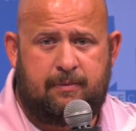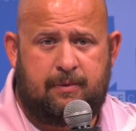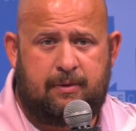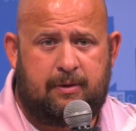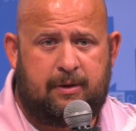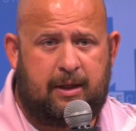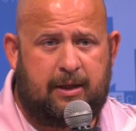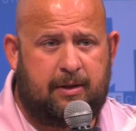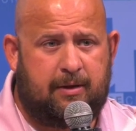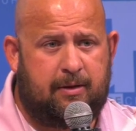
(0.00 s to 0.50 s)

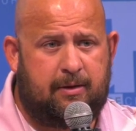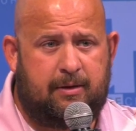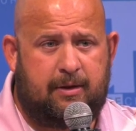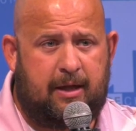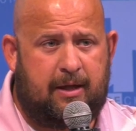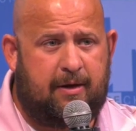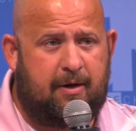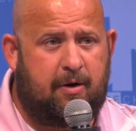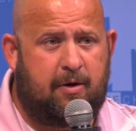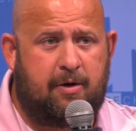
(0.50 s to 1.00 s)
They, yeah.
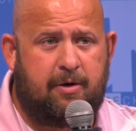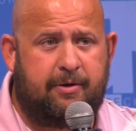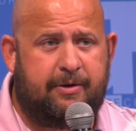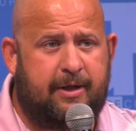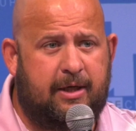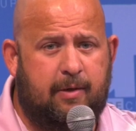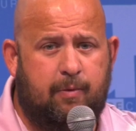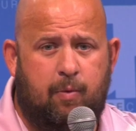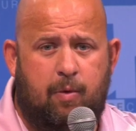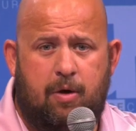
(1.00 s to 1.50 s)
they heard
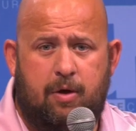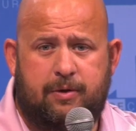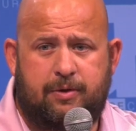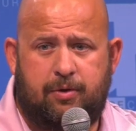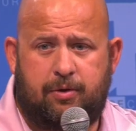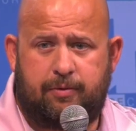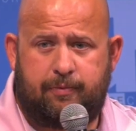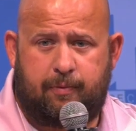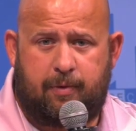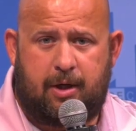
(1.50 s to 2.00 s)
that he walked
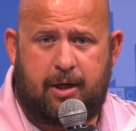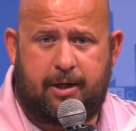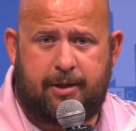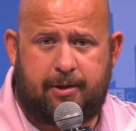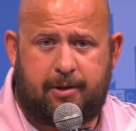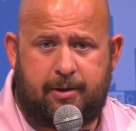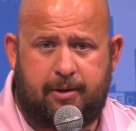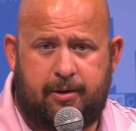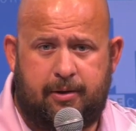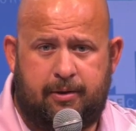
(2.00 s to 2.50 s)
on
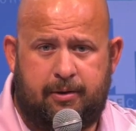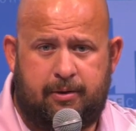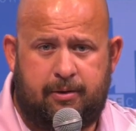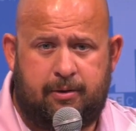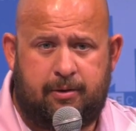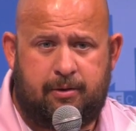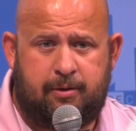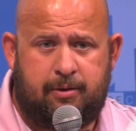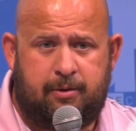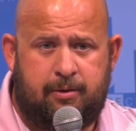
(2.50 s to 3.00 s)
water.
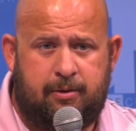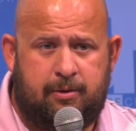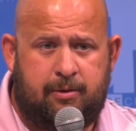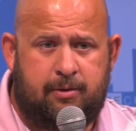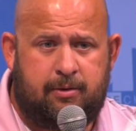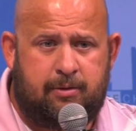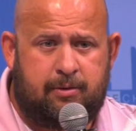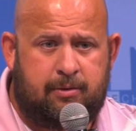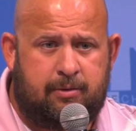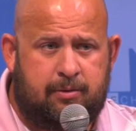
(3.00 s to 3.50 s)

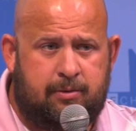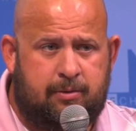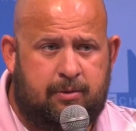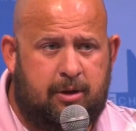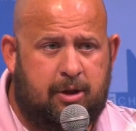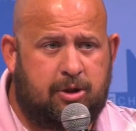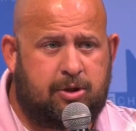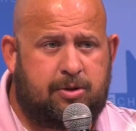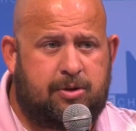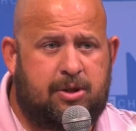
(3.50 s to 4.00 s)

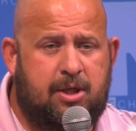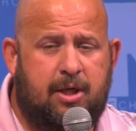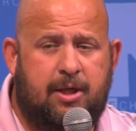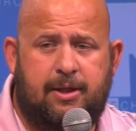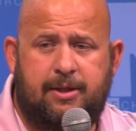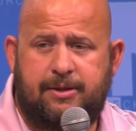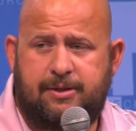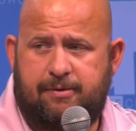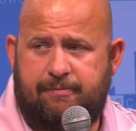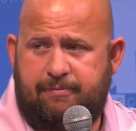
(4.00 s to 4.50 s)
There's
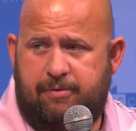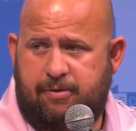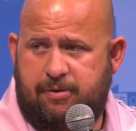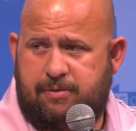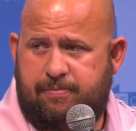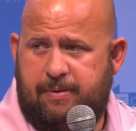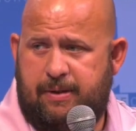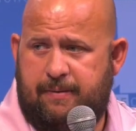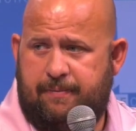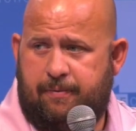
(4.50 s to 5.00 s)
tons of those
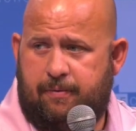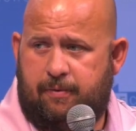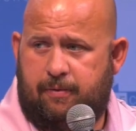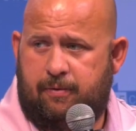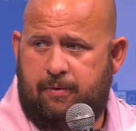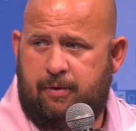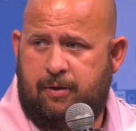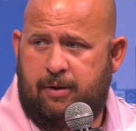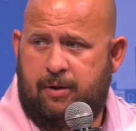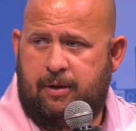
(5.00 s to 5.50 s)
people
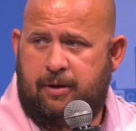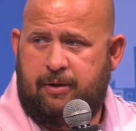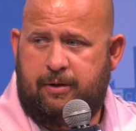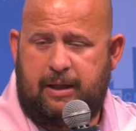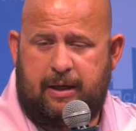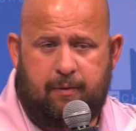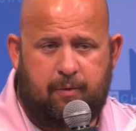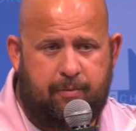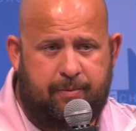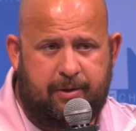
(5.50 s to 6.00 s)

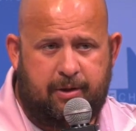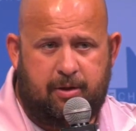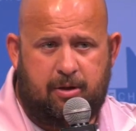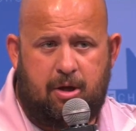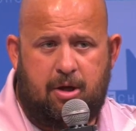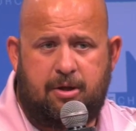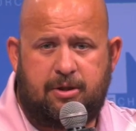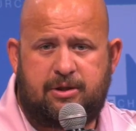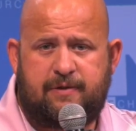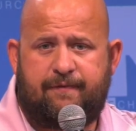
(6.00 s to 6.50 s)
that will be
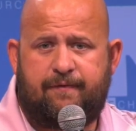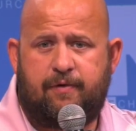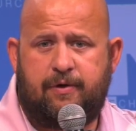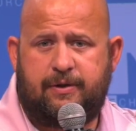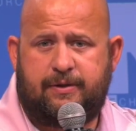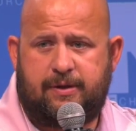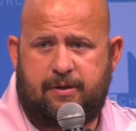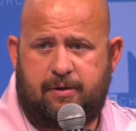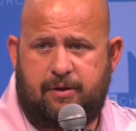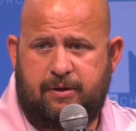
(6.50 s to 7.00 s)
lost for
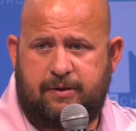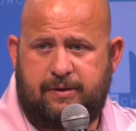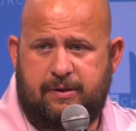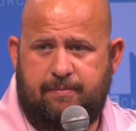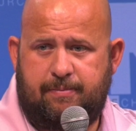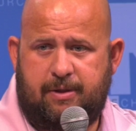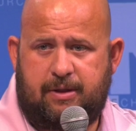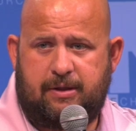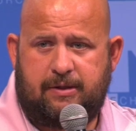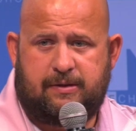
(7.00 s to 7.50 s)
eternity
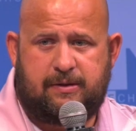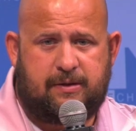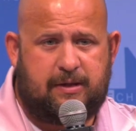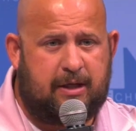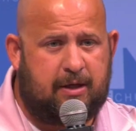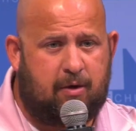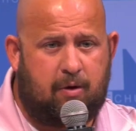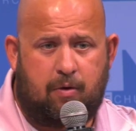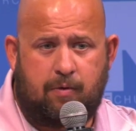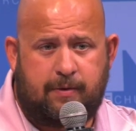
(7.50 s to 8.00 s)
mm-hmm. because
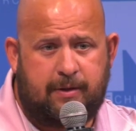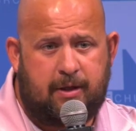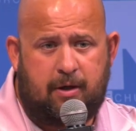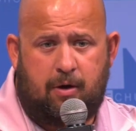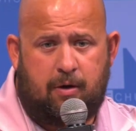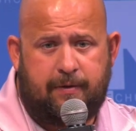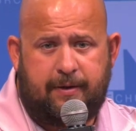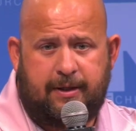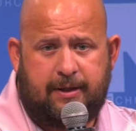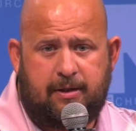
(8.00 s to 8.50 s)
they only
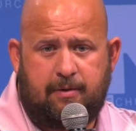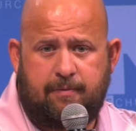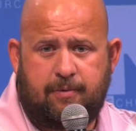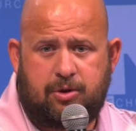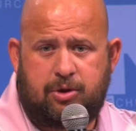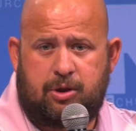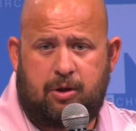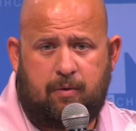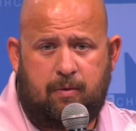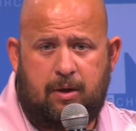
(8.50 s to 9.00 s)
all they did was
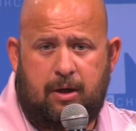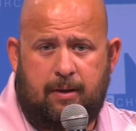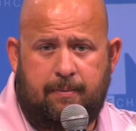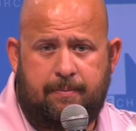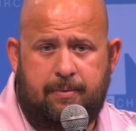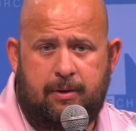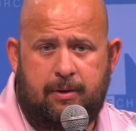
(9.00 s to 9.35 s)
show up.